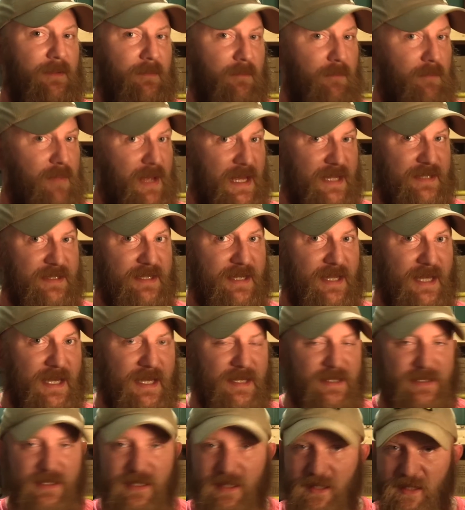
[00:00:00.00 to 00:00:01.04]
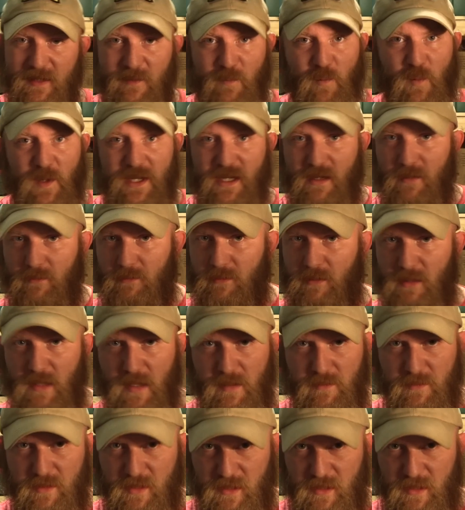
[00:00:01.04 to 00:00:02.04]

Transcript: best guess, again, we don't know